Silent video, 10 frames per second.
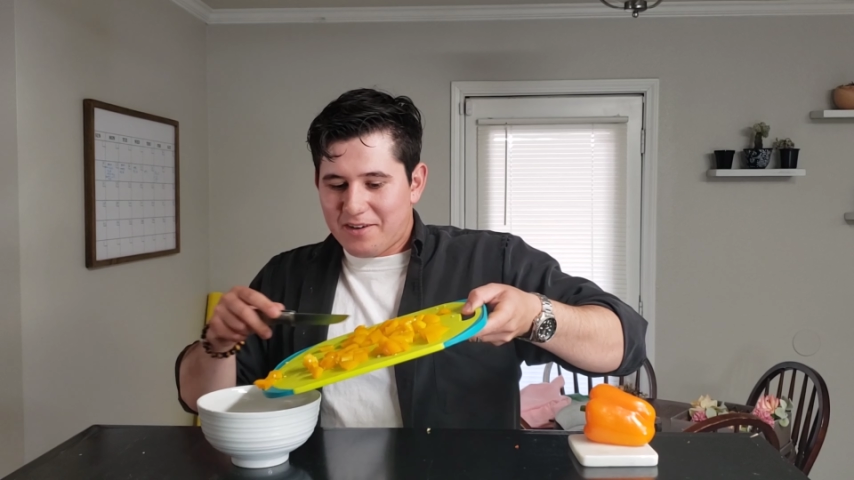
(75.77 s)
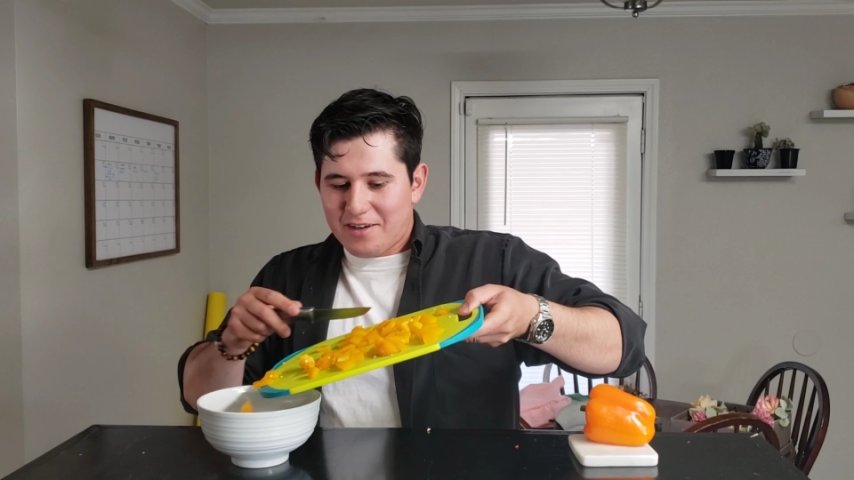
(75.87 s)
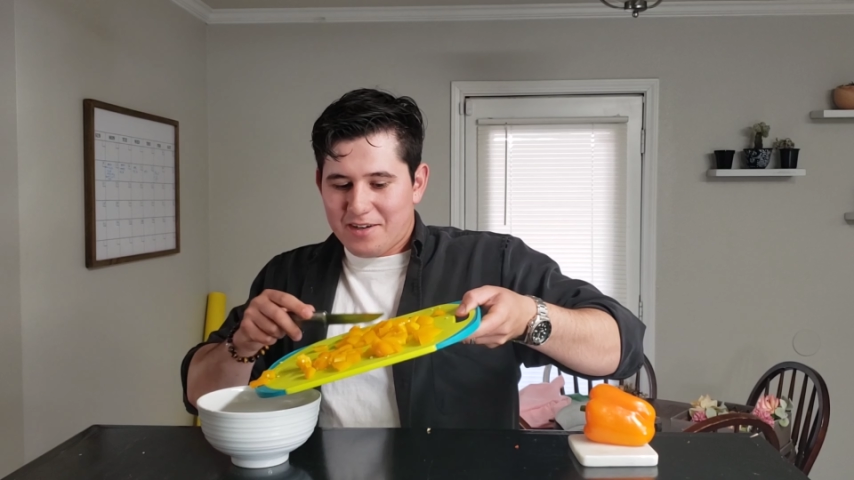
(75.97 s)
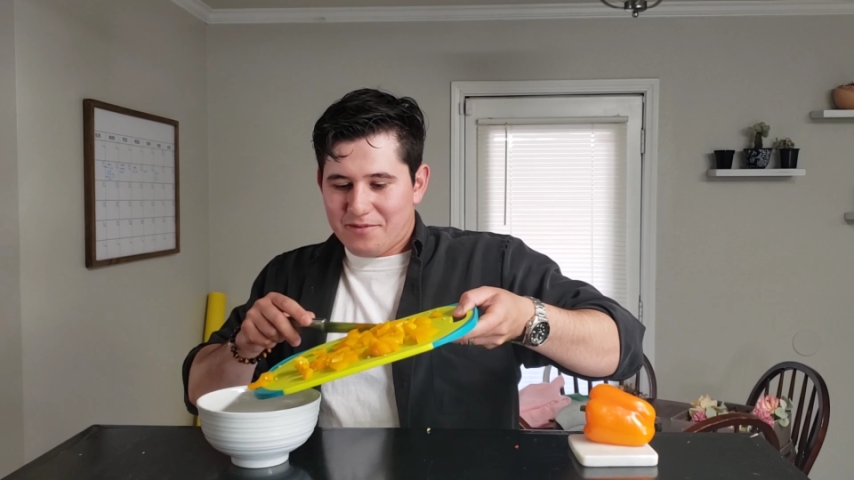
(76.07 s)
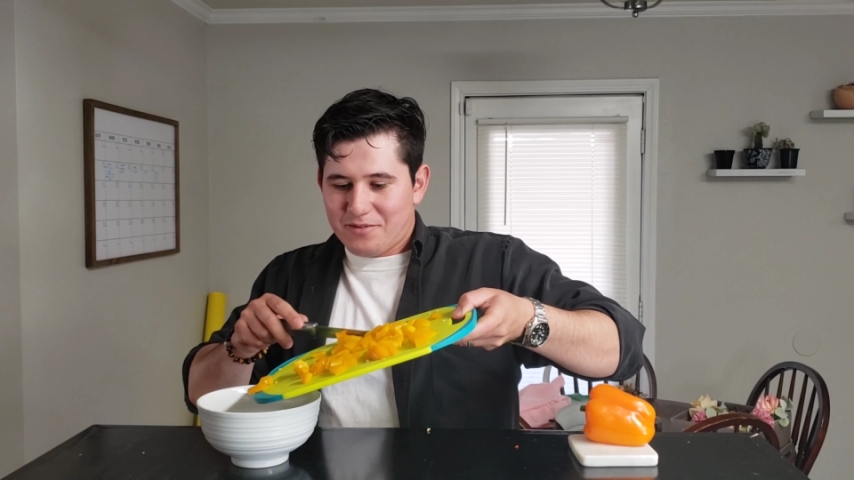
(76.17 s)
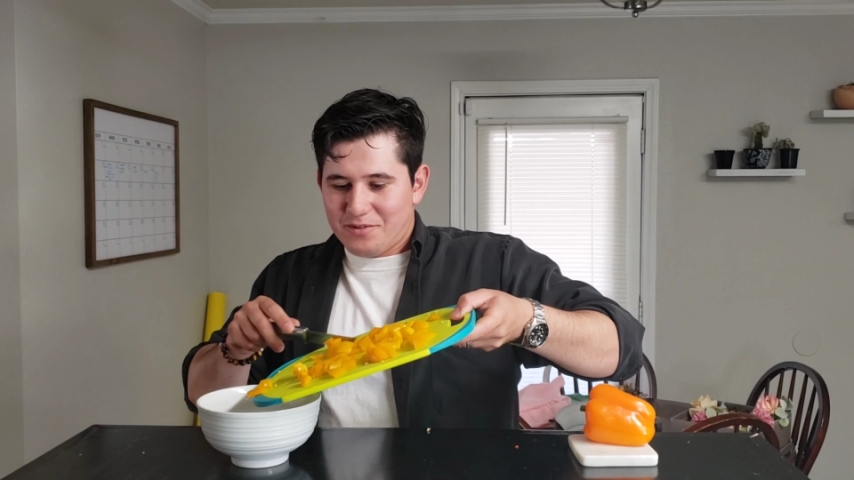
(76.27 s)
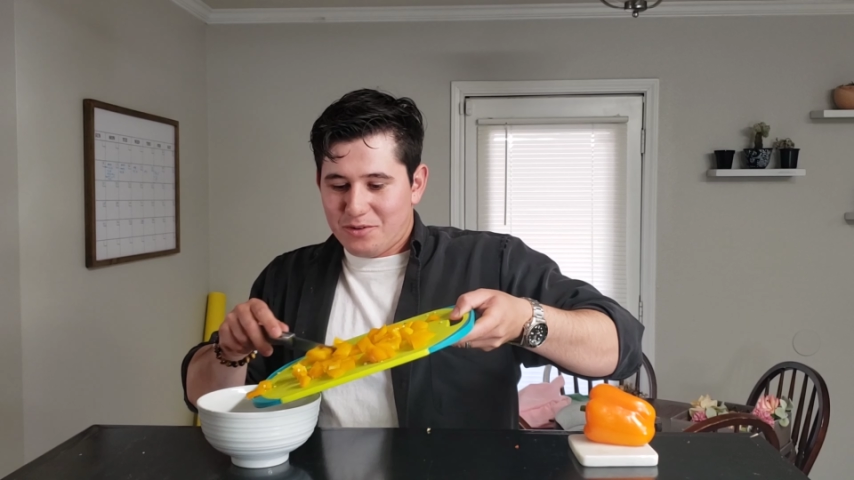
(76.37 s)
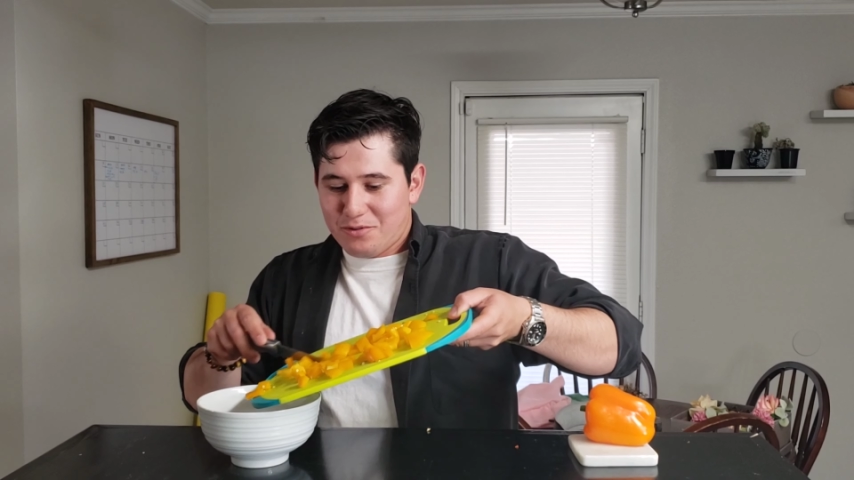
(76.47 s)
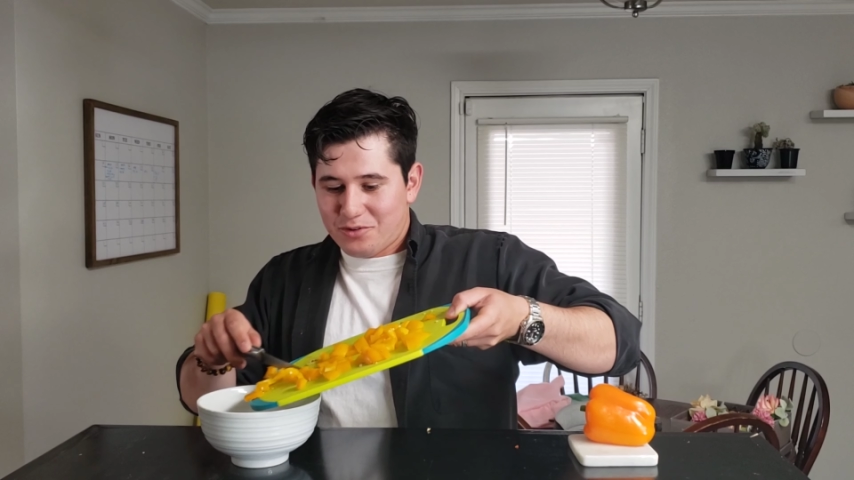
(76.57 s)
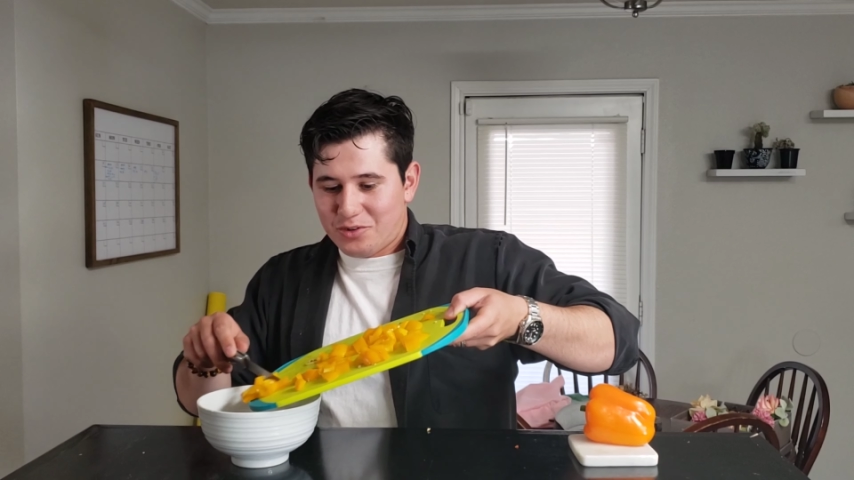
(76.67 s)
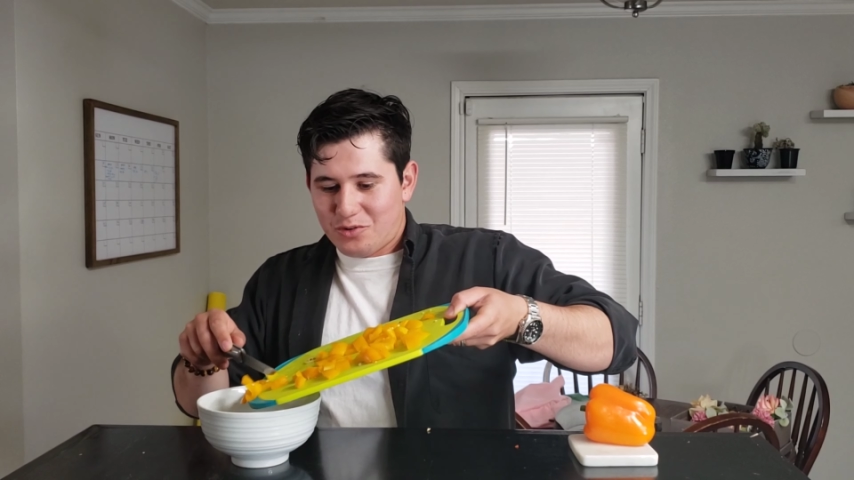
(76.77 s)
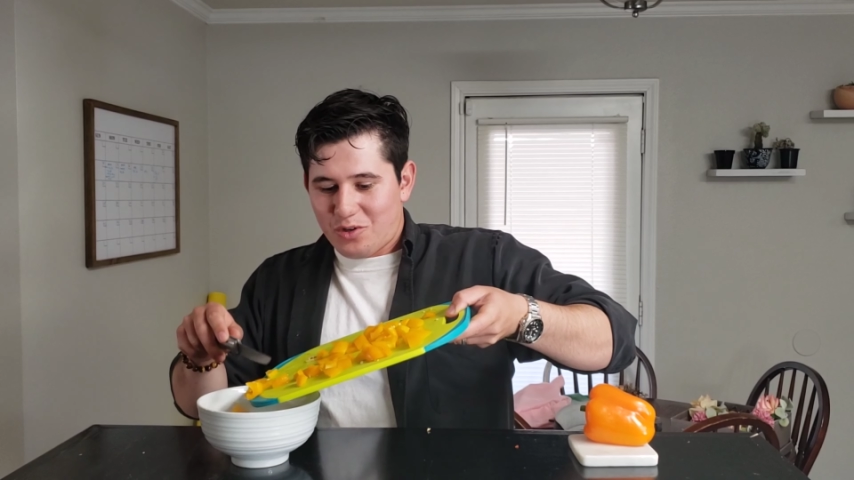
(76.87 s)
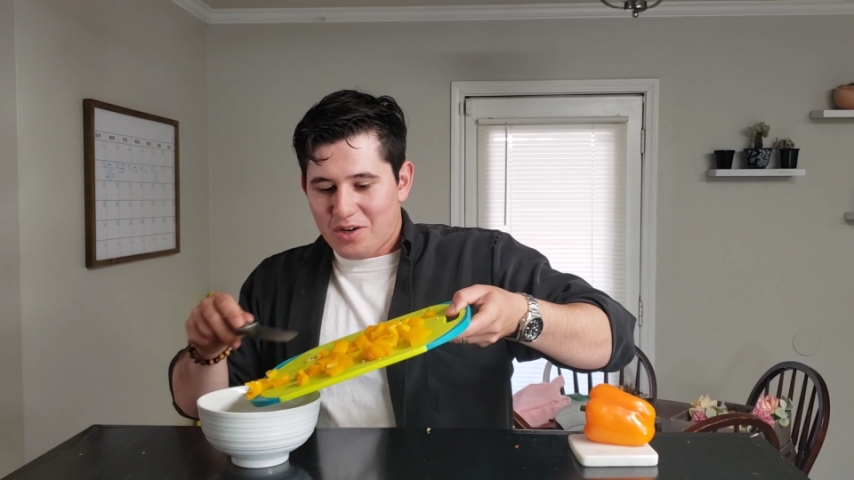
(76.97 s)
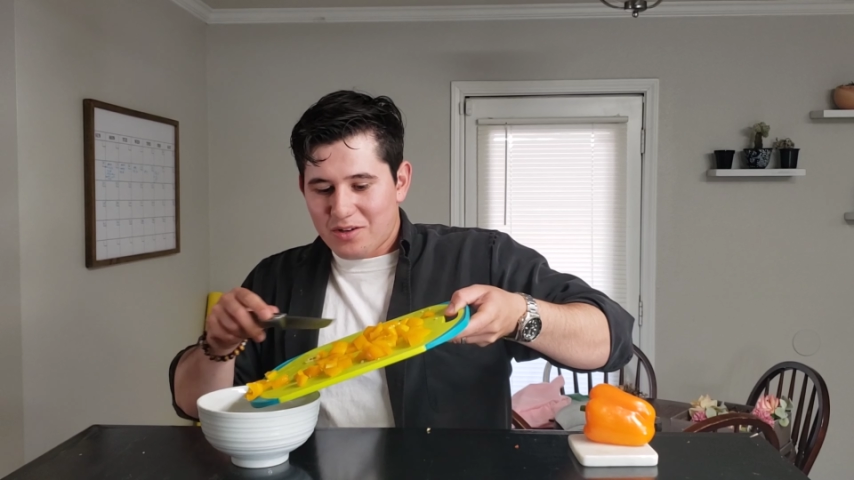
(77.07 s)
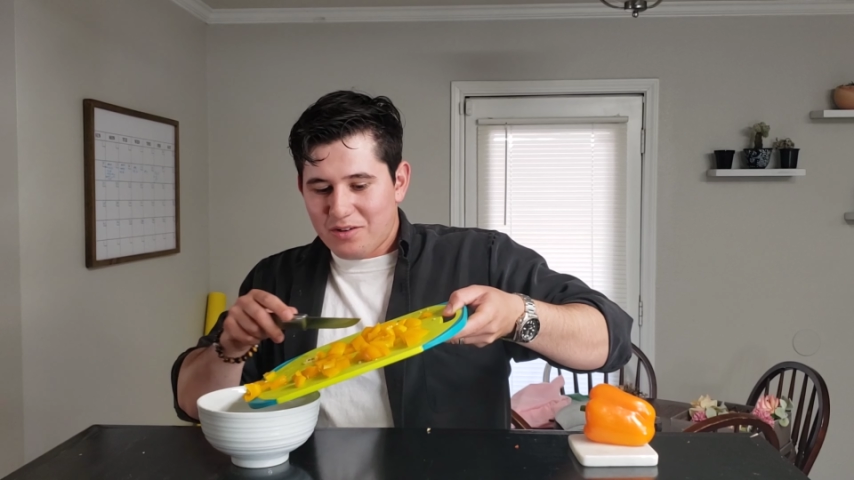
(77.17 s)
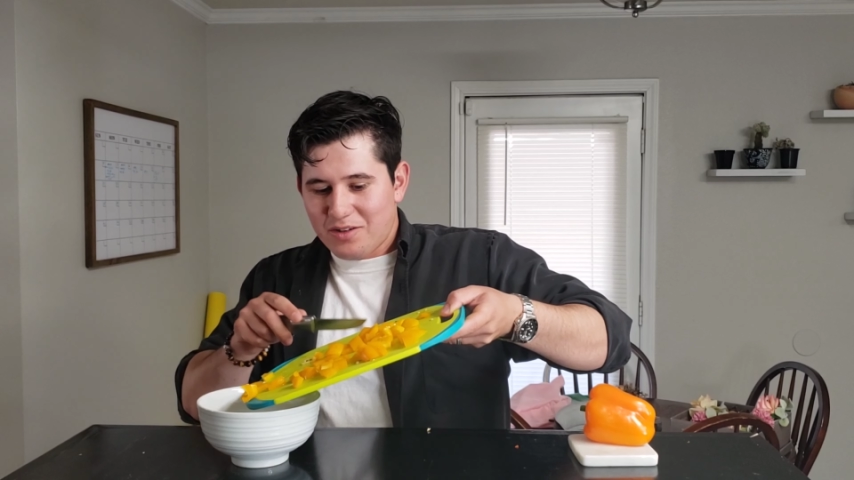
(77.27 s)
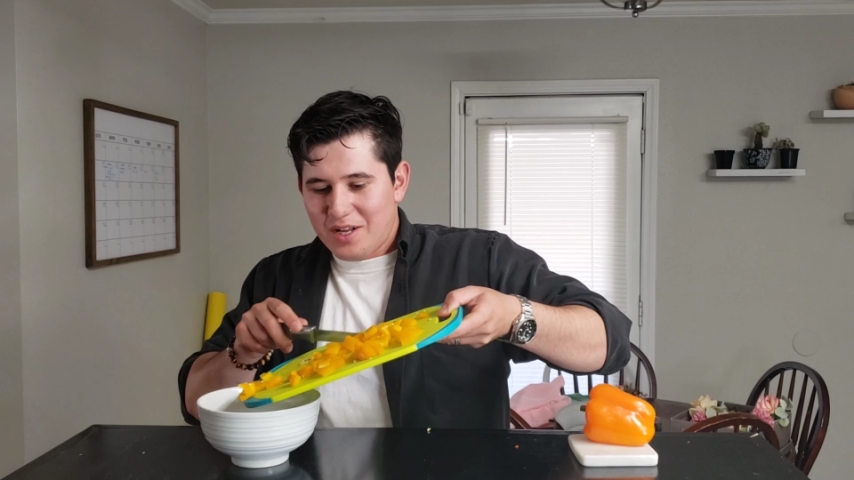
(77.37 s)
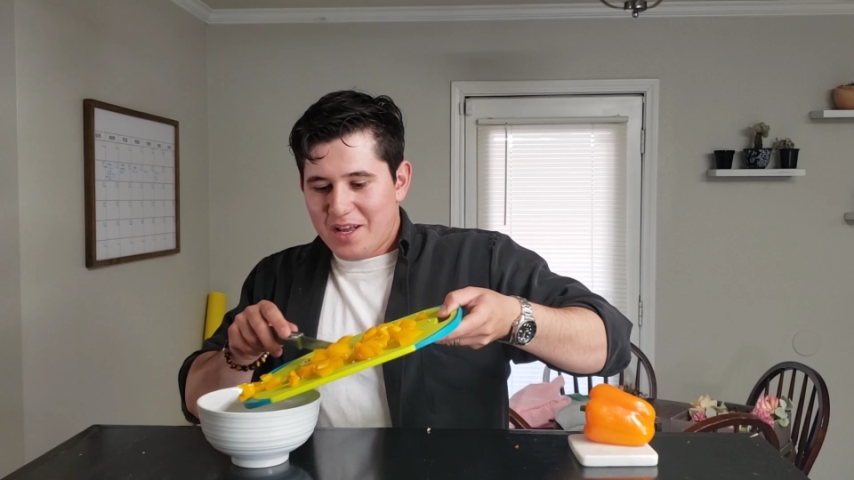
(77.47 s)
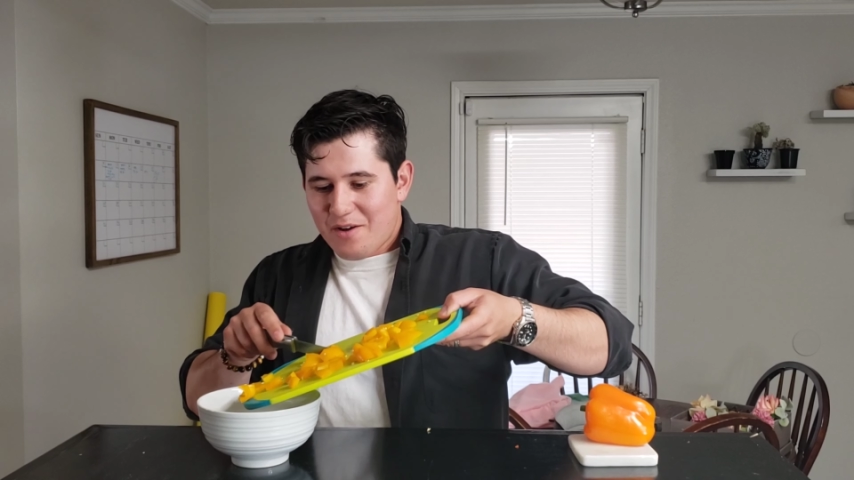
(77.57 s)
I don't have to struggle